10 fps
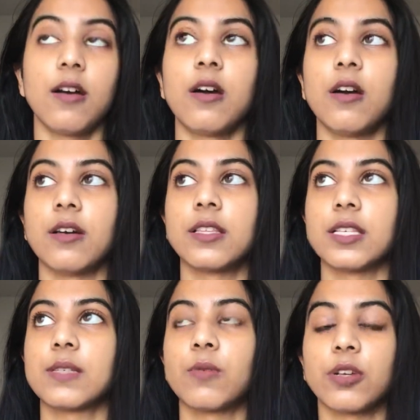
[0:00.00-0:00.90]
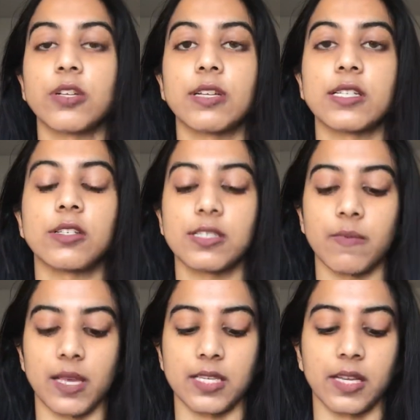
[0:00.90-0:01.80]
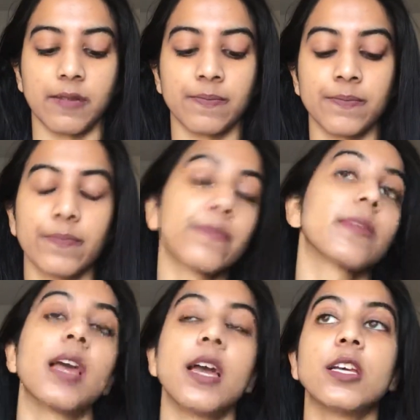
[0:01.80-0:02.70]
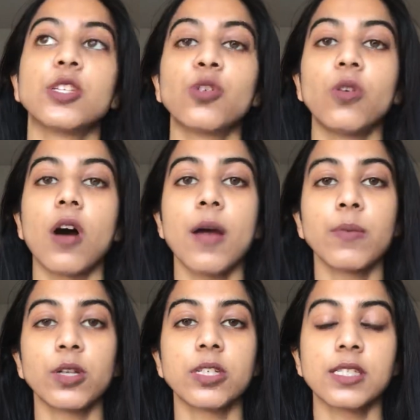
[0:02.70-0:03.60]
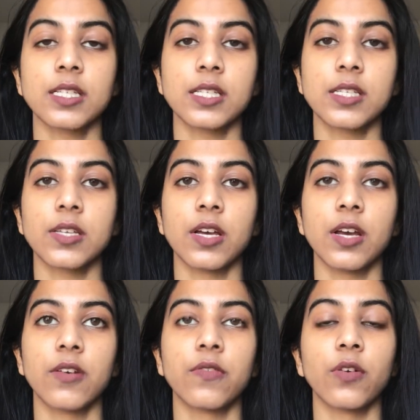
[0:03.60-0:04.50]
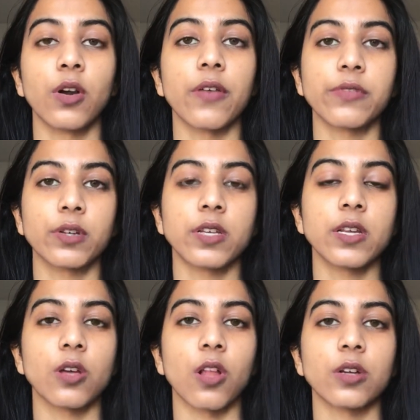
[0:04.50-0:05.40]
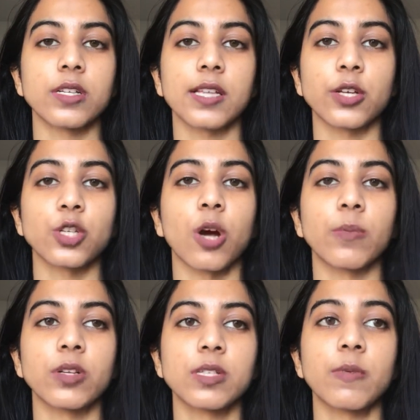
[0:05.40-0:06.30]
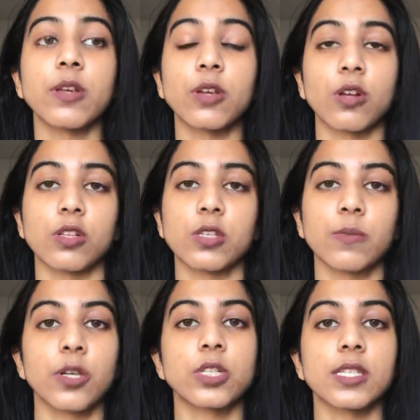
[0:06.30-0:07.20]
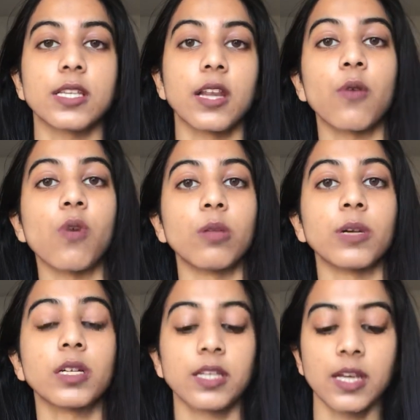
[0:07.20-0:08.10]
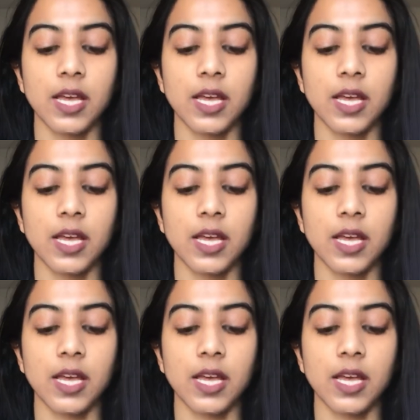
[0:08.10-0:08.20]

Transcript: Oh, this moisturizer is amazing. So I purchased this for around thirteen dollars at Shoppers, but you can also purchase it at Walmart.